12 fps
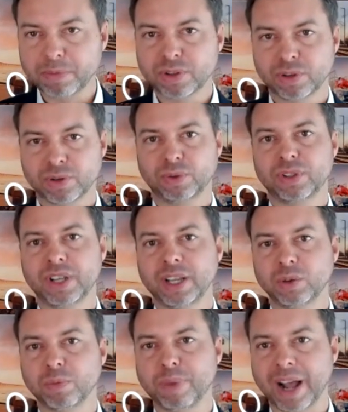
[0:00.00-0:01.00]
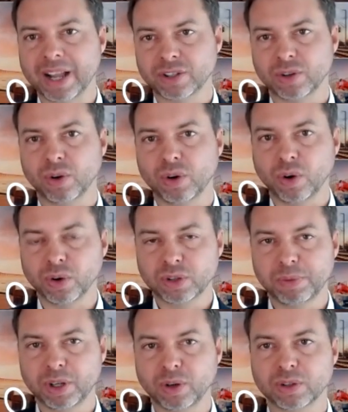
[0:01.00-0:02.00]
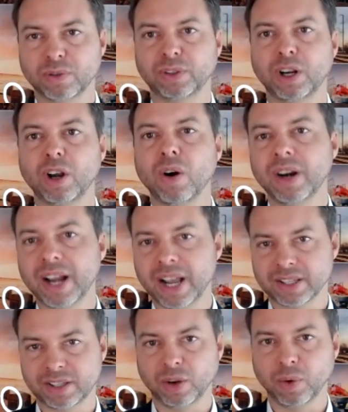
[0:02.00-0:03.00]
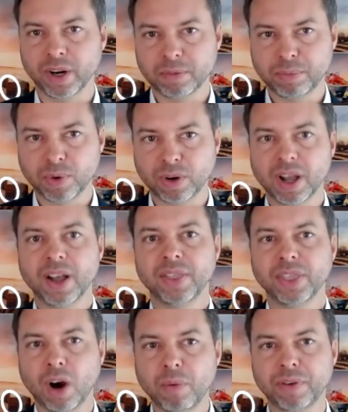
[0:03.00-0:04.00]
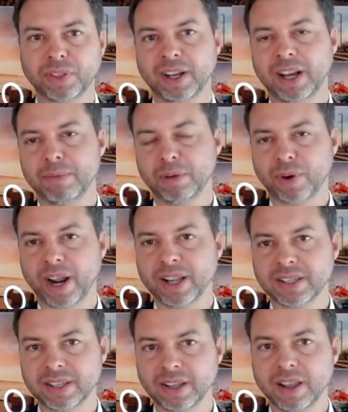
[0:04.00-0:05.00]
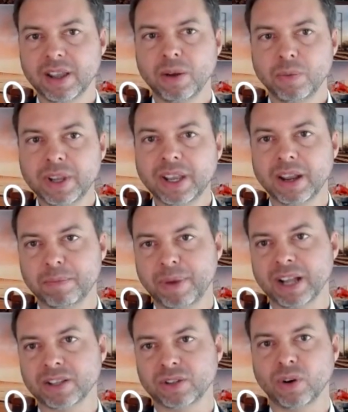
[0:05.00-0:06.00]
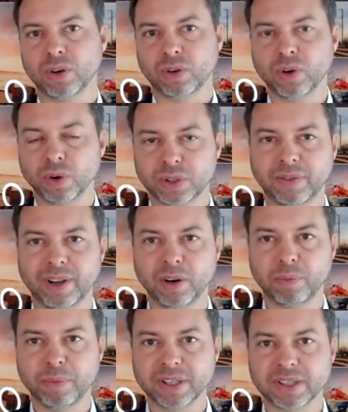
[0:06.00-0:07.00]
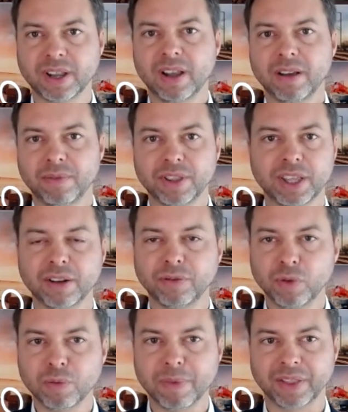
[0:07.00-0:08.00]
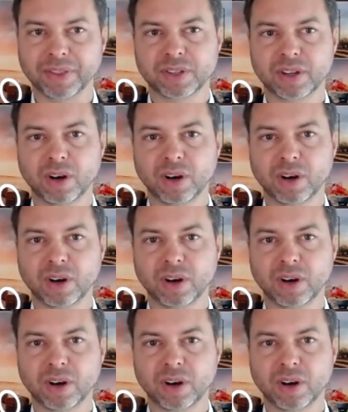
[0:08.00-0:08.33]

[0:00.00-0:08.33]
so to say, to pass on cost because of the long-lasting order book. Now with dynamic pricing, we can pass on cost developments within a few months